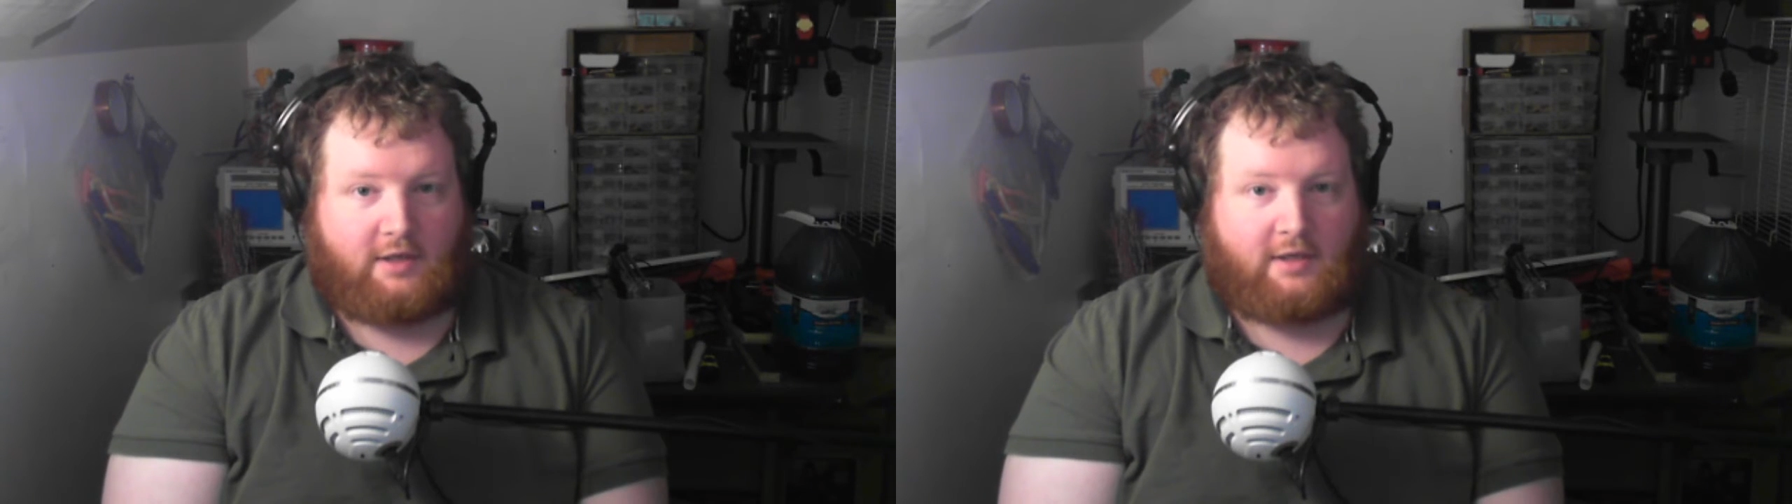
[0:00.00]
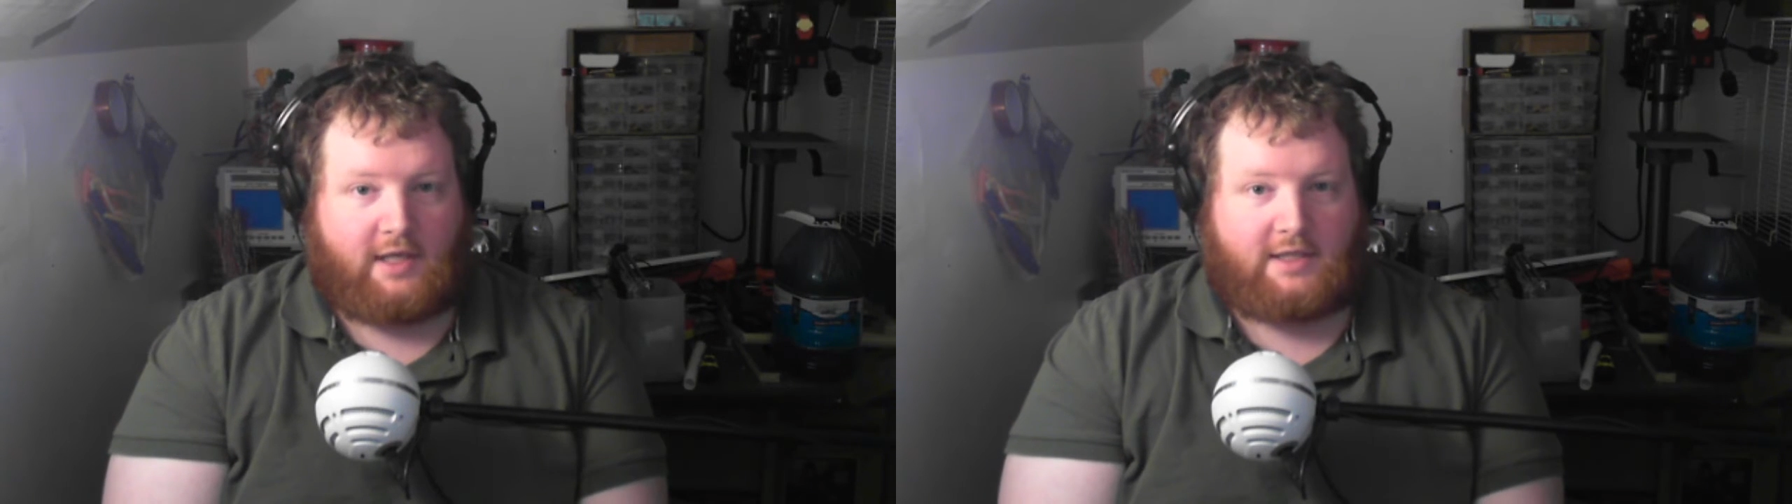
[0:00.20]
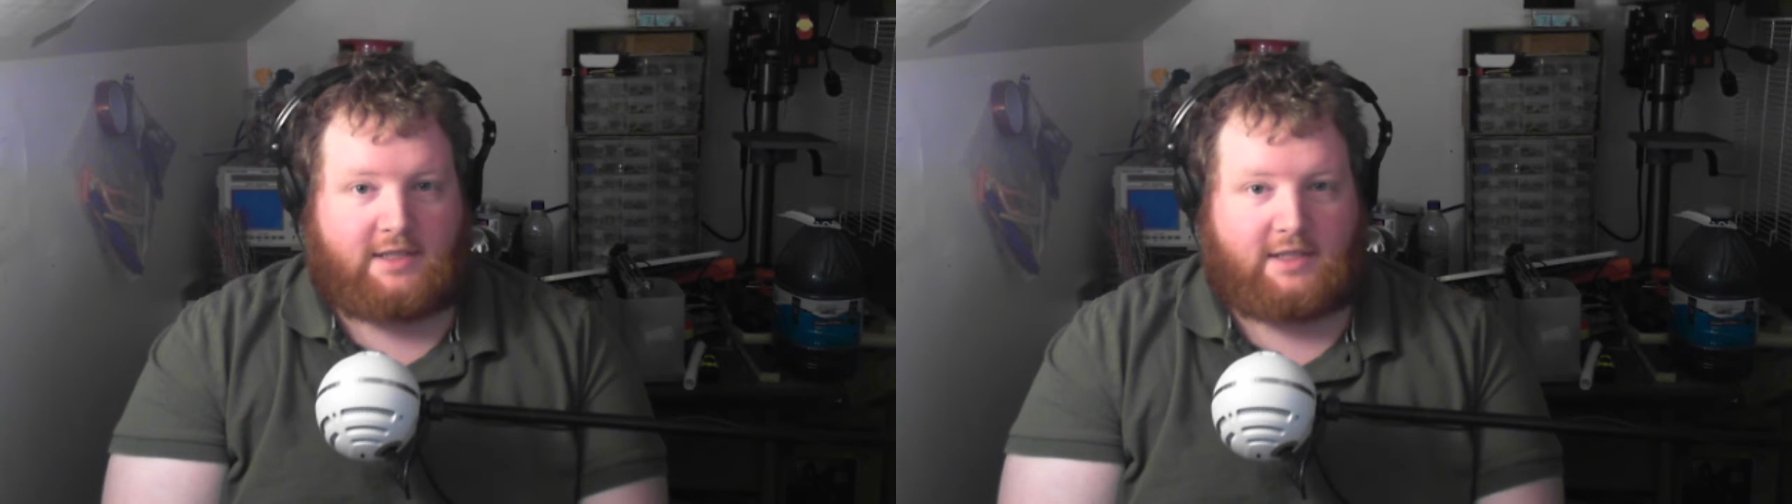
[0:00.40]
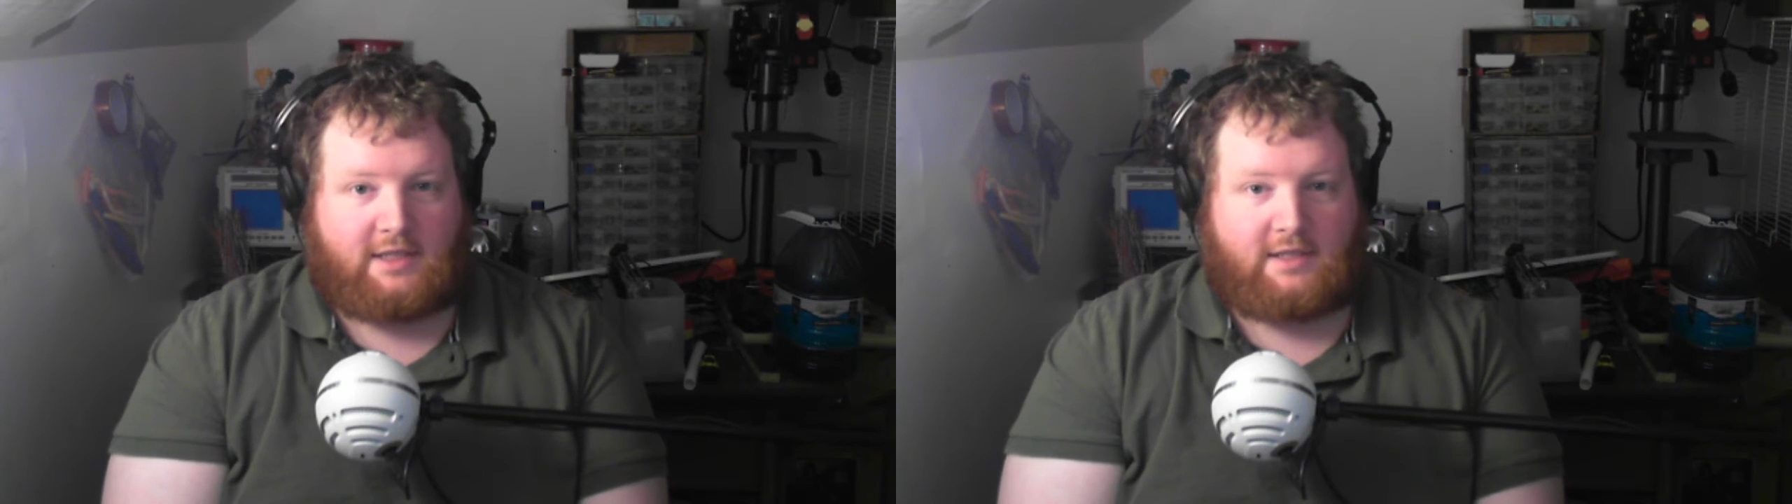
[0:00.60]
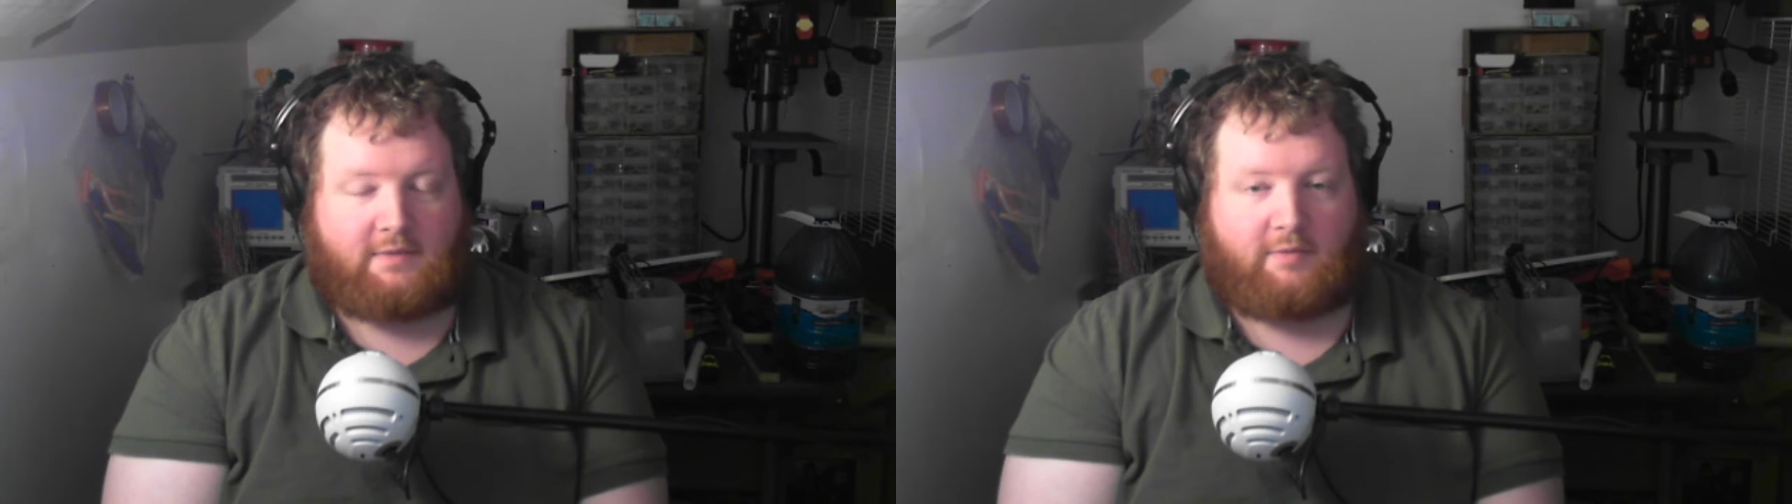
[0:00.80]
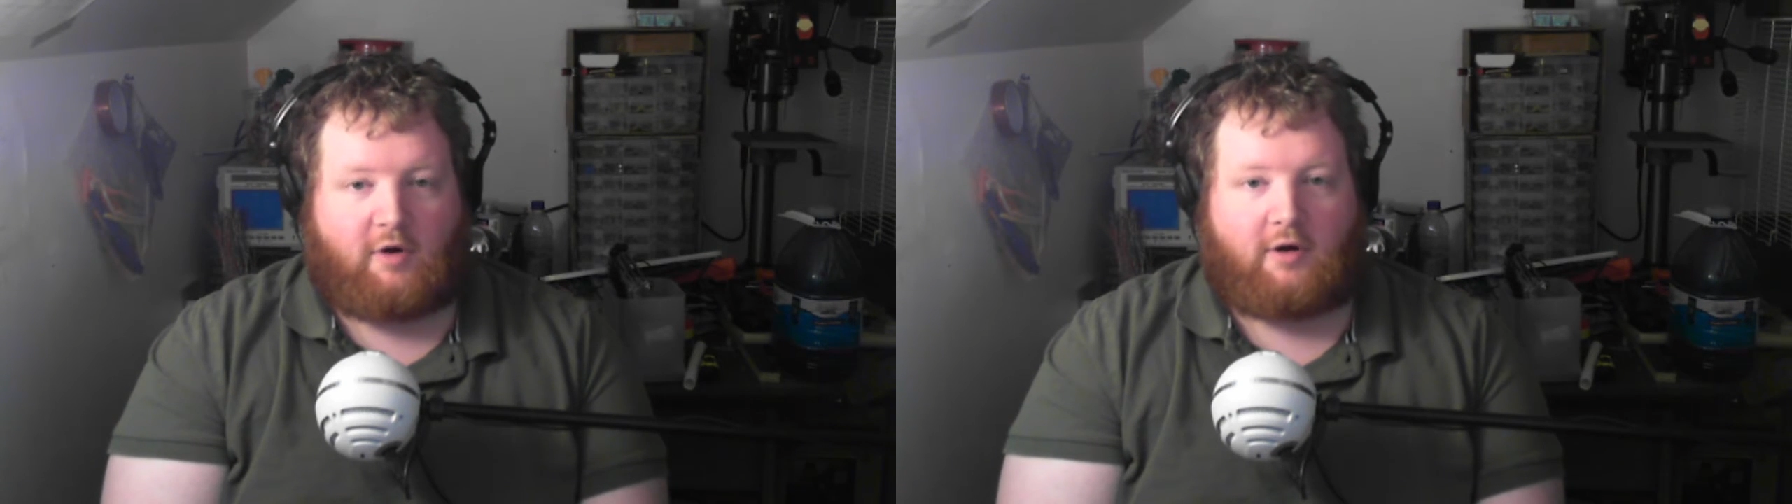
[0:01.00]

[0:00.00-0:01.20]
It's a bit more